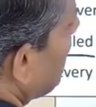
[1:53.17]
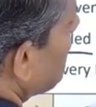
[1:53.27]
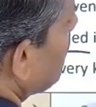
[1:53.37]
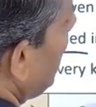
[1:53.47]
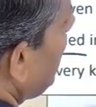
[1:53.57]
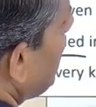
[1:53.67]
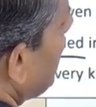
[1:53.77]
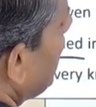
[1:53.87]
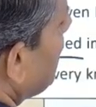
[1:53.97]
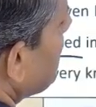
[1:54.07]
is why
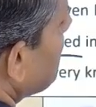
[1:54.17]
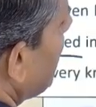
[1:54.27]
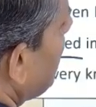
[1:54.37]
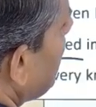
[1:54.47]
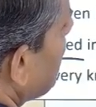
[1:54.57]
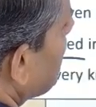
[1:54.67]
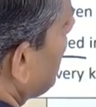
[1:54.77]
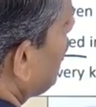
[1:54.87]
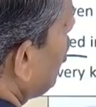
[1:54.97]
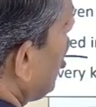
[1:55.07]
it is said the
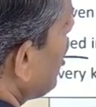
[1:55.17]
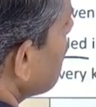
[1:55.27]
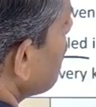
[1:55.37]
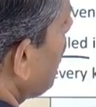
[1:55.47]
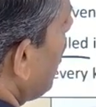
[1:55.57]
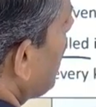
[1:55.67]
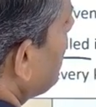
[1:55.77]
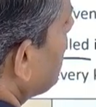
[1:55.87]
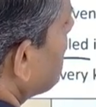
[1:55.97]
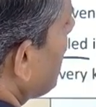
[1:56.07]
cost of
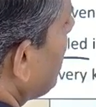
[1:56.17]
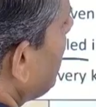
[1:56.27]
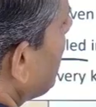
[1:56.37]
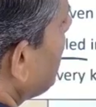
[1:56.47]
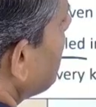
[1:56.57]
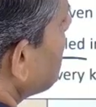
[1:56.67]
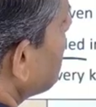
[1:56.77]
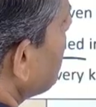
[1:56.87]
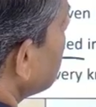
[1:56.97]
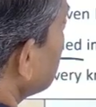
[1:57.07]
traveling a
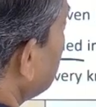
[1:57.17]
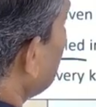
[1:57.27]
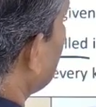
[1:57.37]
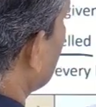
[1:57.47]
distance D.